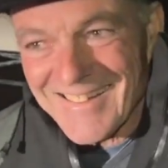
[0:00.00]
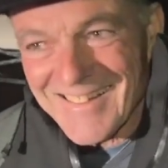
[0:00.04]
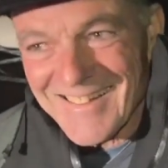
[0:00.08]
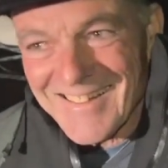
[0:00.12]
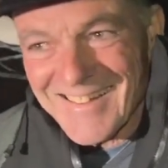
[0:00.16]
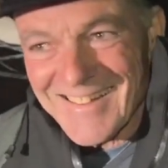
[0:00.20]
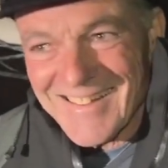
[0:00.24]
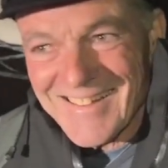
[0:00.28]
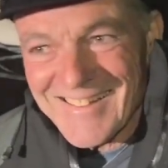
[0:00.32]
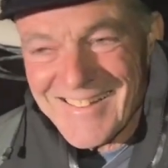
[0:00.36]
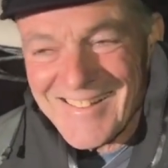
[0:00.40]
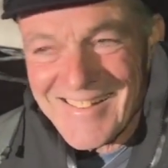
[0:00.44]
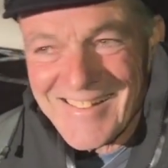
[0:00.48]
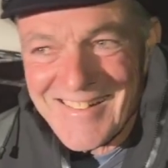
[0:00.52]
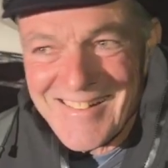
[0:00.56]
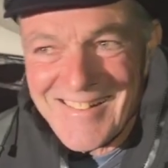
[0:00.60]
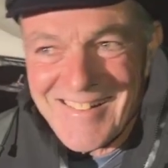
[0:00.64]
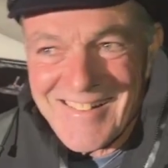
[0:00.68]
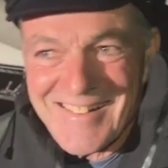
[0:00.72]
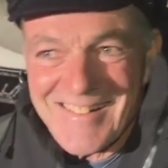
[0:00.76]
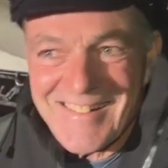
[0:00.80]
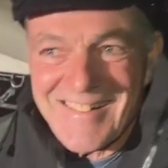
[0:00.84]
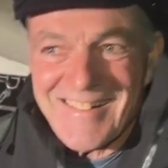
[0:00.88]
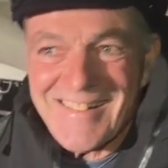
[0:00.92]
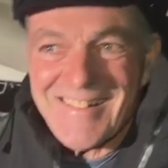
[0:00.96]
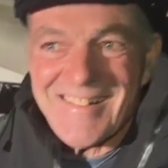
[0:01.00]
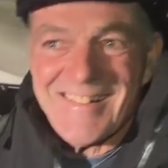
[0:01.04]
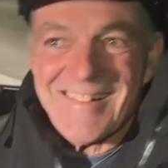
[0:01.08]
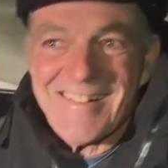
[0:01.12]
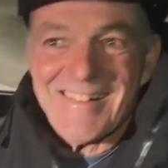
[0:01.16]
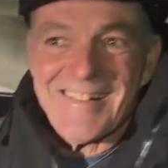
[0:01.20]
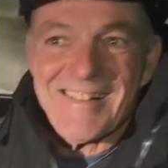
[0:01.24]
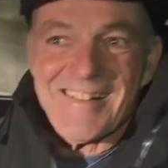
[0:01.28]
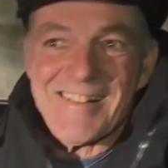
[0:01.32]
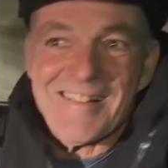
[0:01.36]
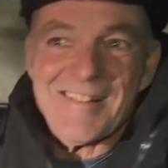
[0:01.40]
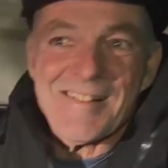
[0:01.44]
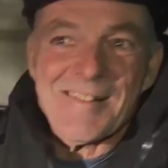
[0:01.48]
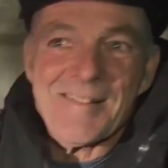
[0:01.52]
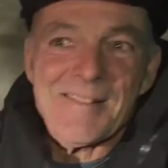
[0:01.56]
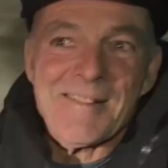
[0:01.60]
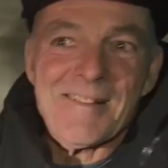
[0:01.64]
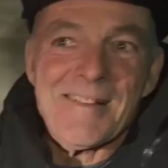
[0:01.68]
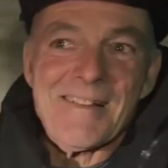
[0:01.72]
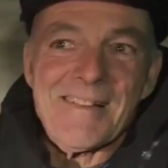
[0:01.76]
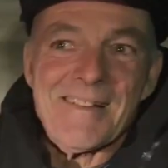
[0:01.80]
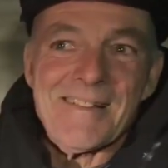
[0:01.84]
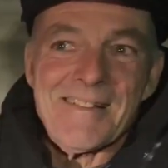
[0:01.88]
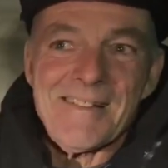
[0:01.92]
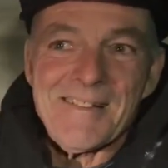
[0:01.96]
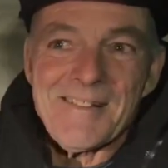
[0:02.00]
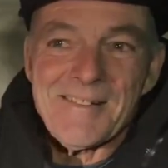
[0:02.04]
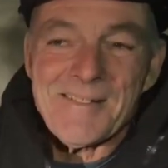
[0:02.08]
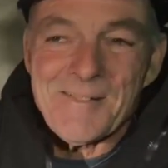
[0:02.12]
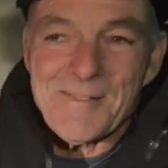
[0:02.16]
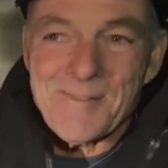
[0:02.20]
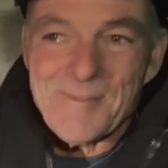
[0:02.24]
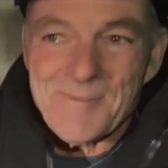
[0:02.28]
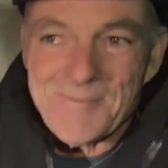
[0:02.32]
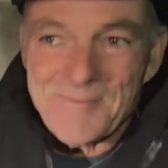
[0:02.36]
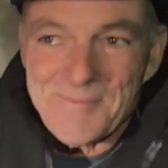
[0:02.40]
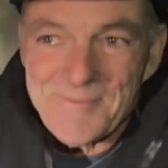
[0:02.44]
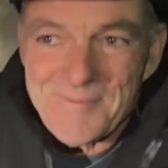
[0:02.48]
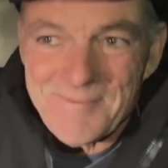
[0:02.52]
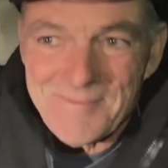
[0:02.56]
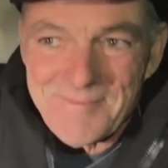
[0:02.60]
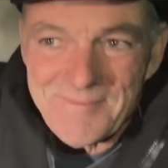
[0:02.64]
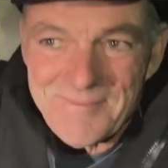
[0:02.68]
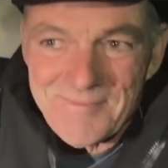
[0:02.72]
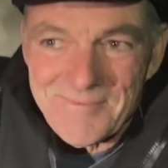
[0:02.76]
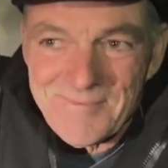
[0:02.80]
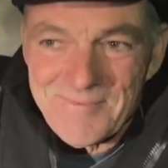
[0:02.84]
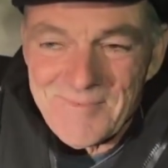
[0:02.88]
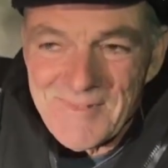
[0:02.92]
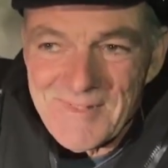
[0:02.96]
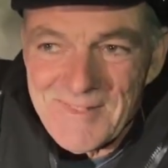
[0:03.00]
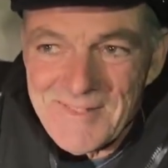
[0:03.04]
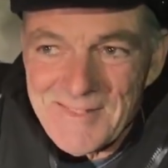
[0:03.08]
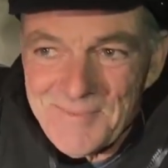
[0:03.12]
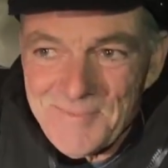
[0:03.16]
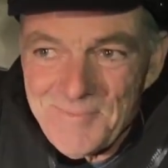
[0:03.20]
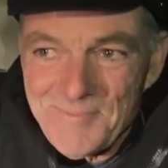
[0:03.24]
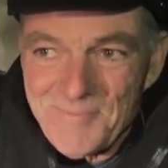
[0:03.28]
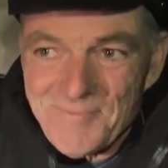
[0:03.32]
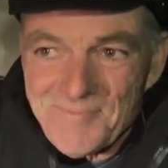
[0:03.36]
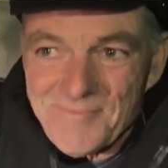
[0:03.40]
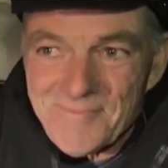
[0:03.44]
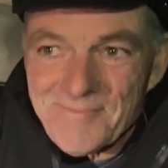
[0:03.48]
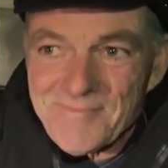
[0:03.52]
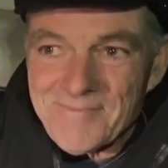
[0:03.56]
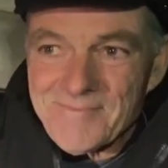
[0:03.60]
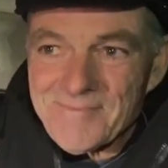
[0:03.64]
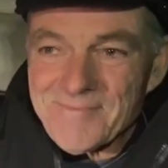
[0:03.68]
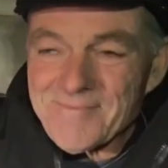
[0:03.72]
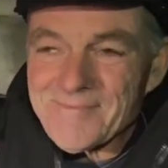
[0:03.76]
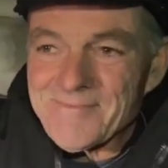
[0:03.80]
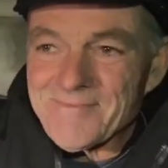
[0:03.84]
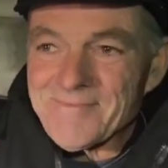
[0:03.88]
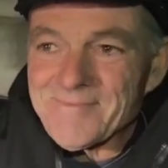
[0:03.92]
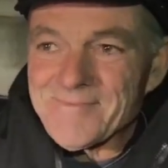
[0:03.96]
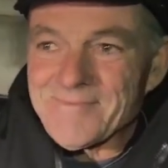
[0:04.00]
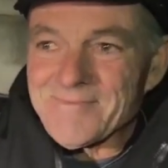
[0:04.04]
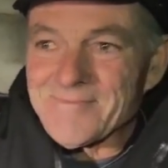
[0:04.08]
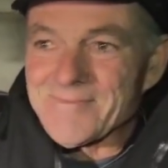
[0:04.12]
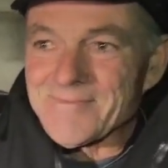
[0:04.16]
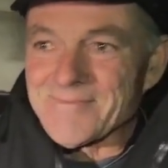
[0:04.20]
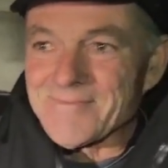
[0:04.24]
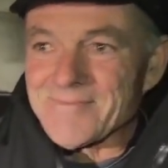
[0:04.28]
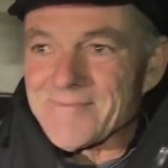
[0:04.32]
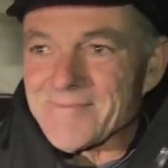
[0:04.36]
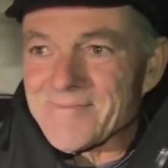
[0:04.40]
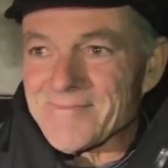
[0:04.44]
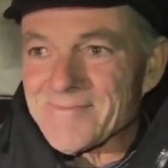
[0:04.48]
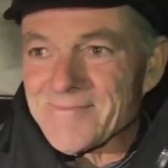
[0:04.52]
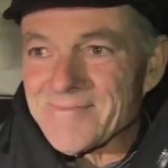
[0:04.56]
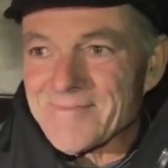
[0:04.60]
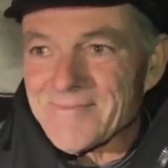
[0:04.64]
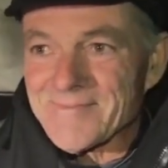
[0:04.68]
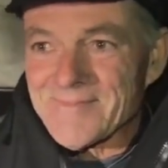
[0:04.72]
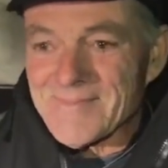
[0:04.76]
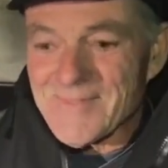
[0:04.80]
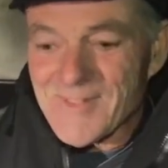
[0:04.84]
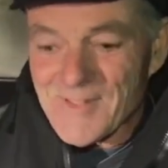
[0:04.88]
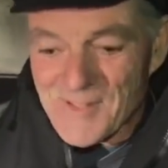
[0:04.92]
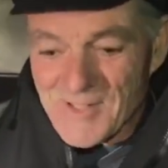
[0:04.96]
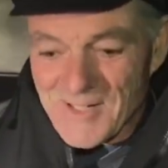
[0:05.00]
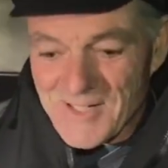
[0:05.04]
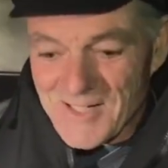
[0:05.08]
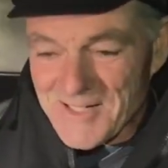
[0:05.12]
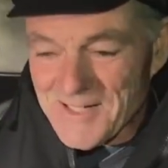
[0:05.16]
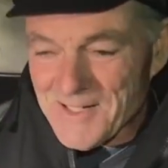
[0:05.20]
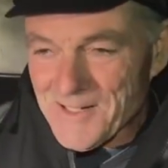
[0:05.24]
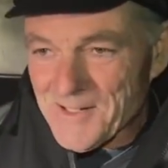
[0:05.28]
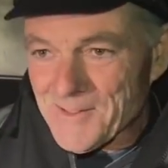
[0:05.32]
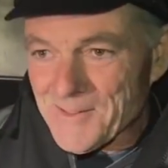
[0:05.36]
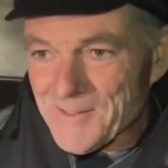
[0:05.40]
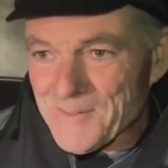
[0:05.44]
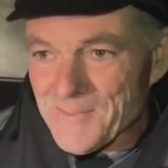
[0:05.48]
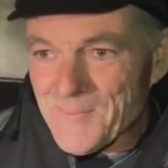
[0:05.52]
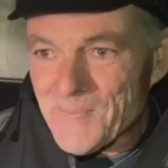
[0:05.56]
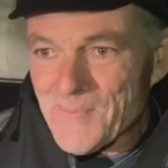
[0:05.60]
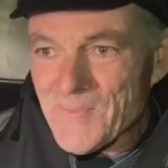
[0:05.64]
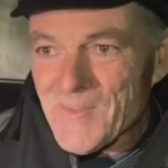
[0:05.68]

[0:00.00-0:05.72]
I don't know. You look more happy, more relaxed, maybe, or more something. I don't know. This was the question.